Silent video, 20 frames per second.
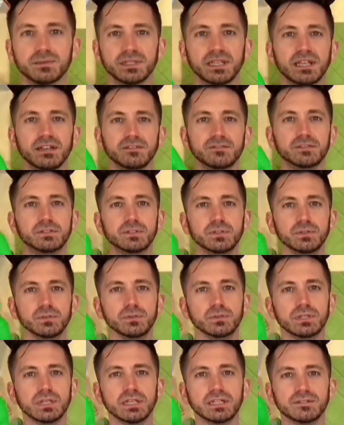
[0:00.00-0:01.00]
have 2
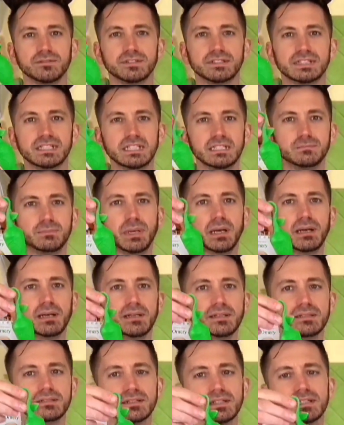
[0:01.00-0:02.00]
kind of seed
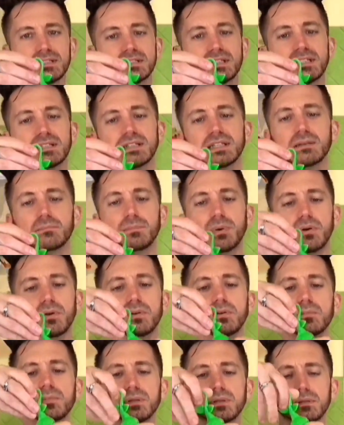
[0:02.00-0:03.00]
pods, I guess kind of like a
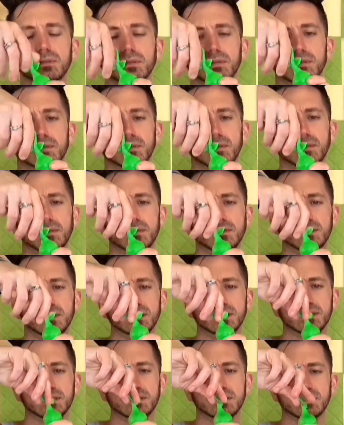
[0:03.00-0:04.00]
bulb.
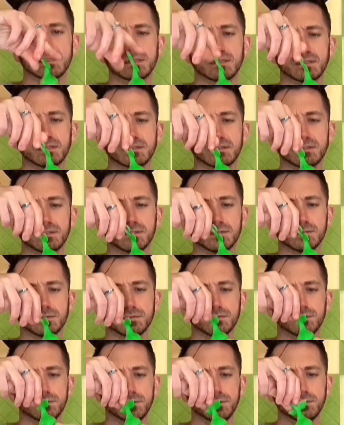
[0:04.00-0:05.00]

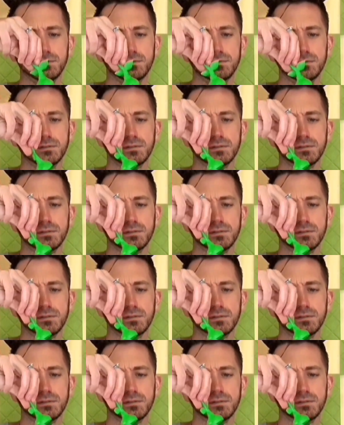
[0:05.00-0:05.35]
Unscrew.